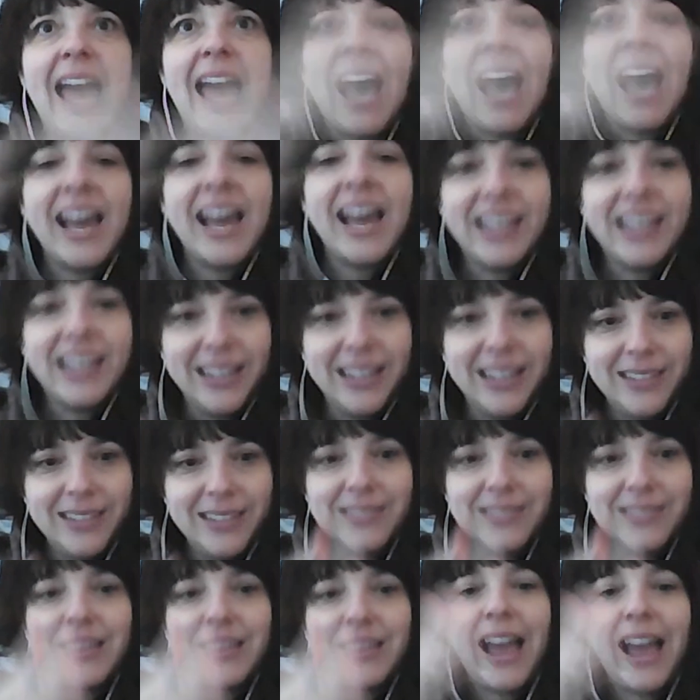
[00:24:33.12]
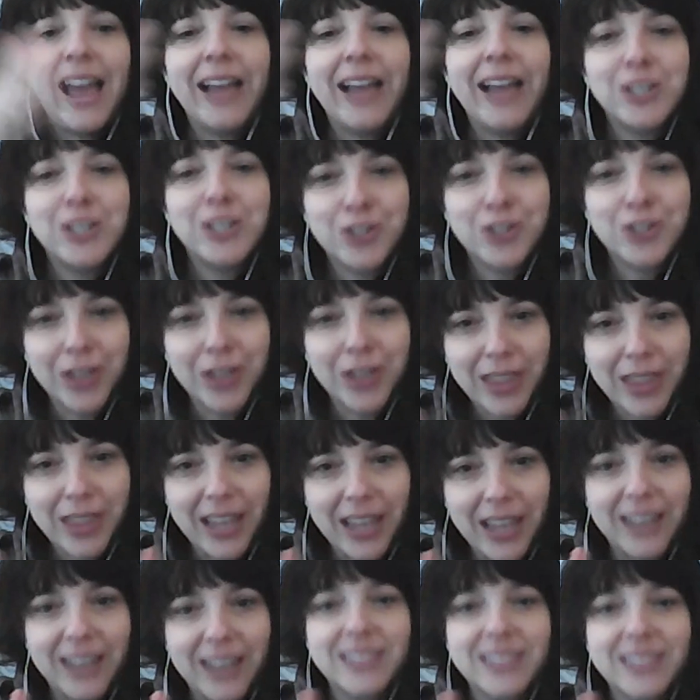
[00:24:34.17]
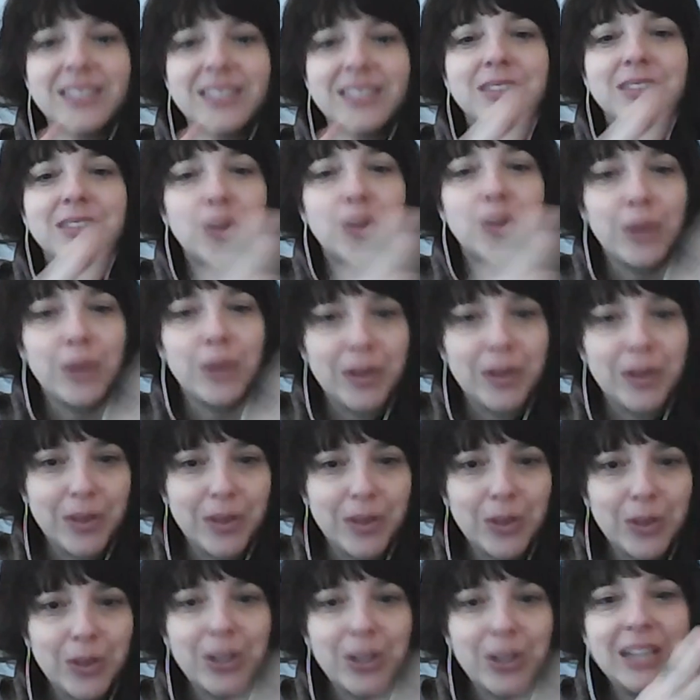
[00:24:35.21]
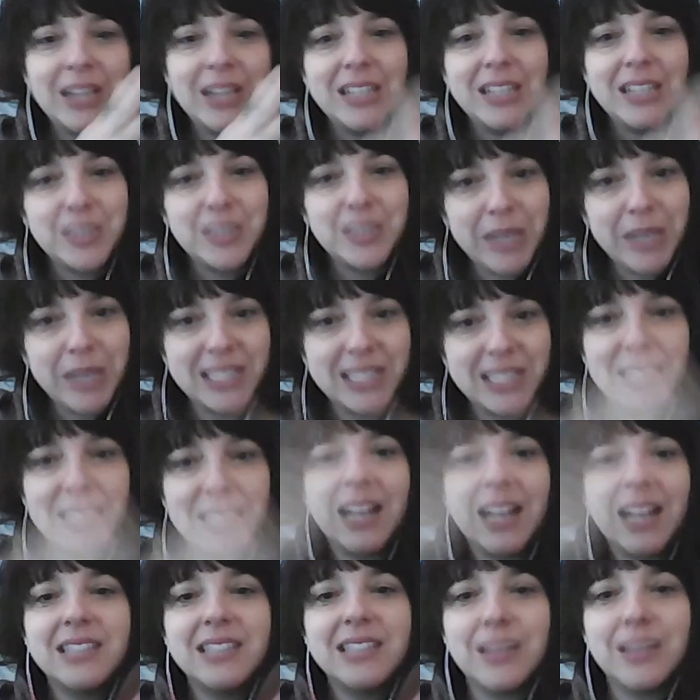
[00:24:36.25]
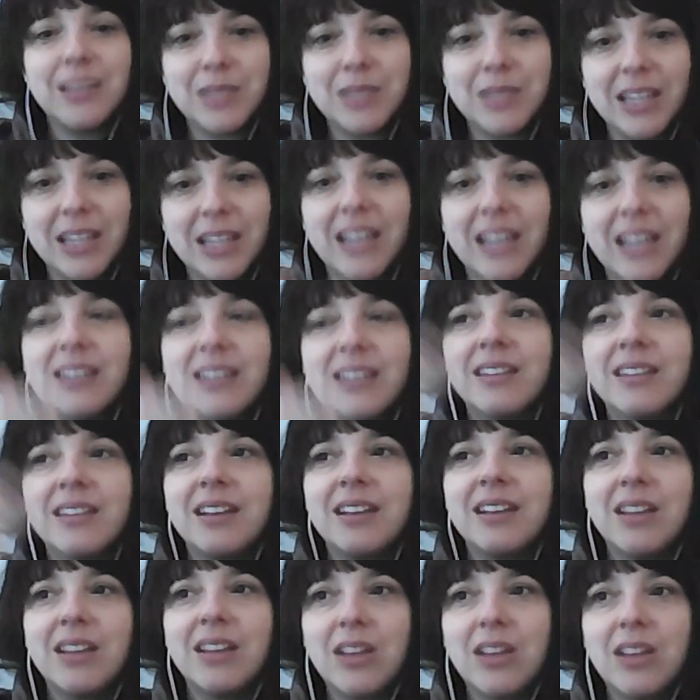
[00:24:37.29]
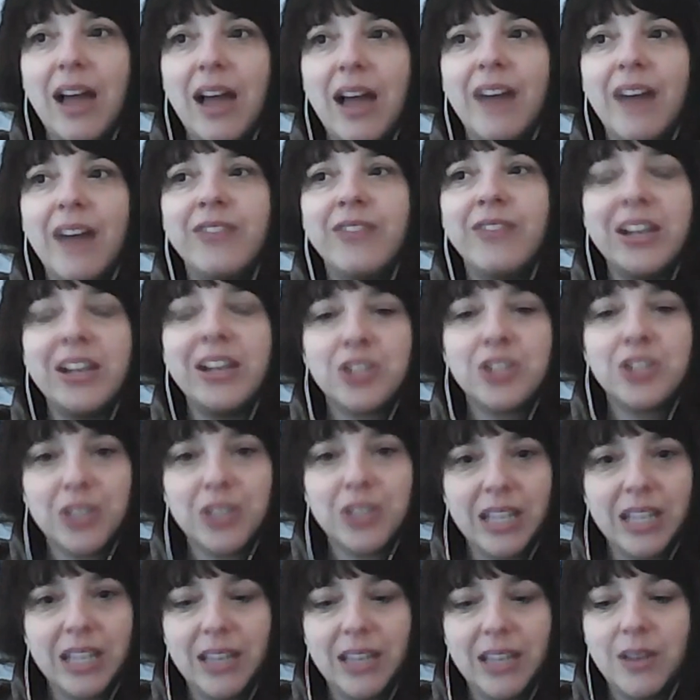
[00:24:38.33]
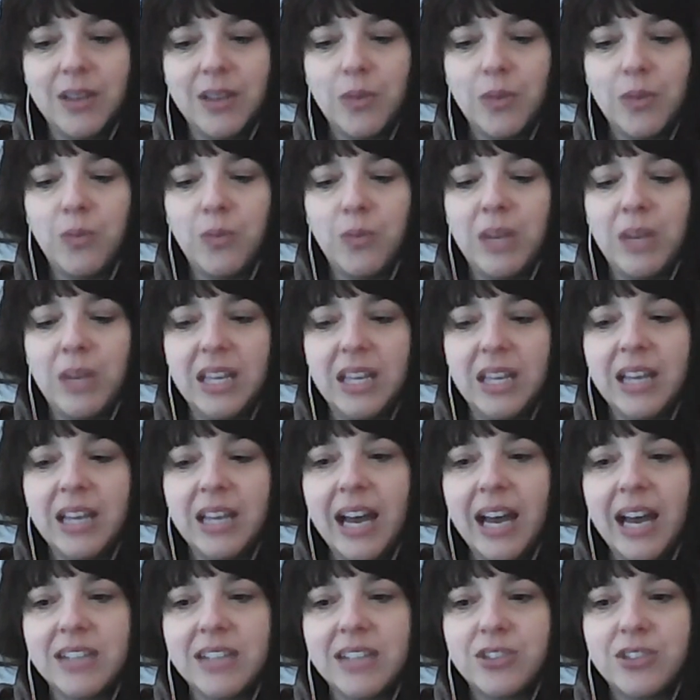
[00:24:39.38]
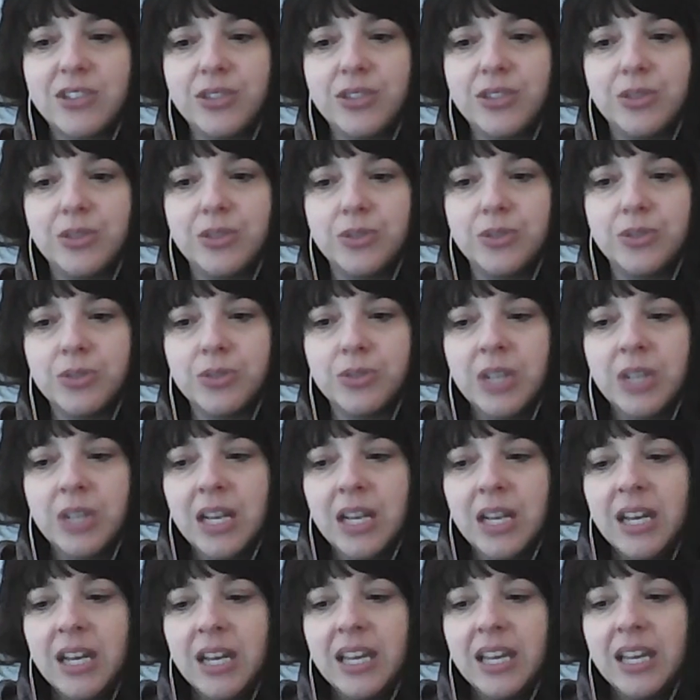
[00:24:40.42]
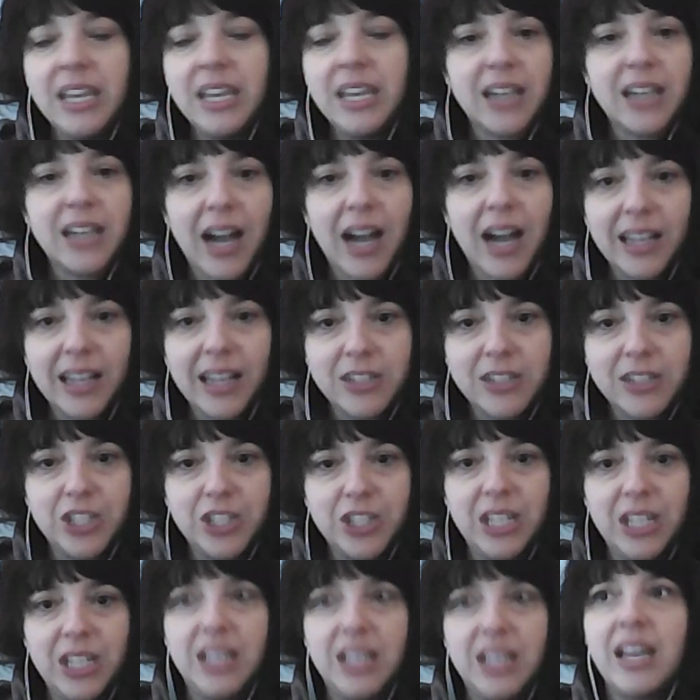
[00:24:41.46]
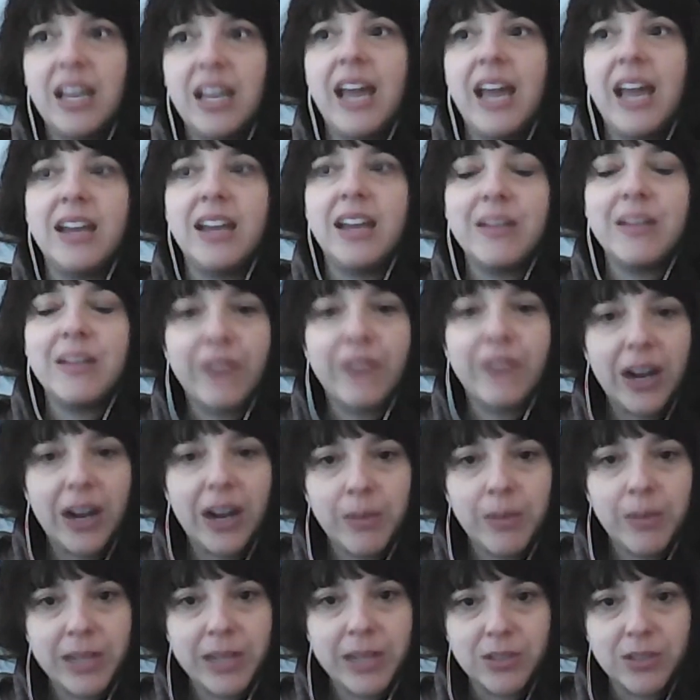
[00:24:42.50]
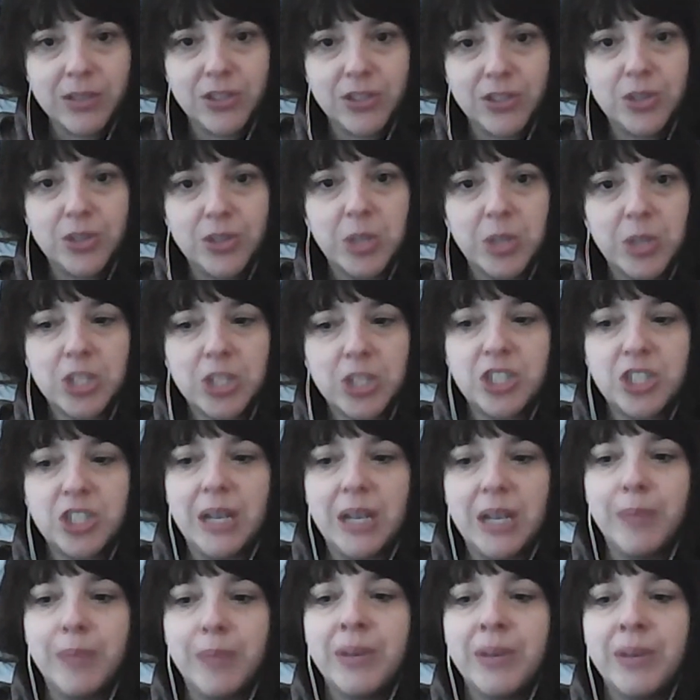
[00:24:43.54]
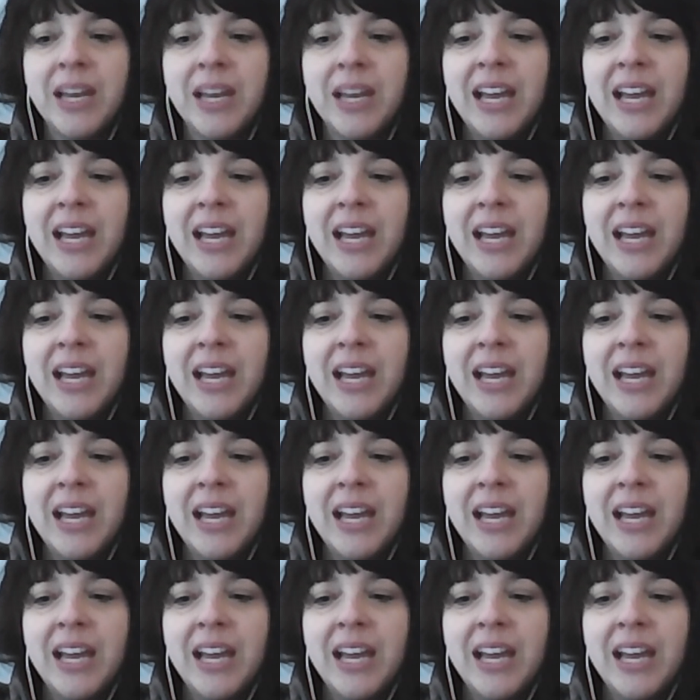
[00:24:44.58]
added extra things. So we're learning these basic concepts, and then eventually we got to ecology and environmental stewardship.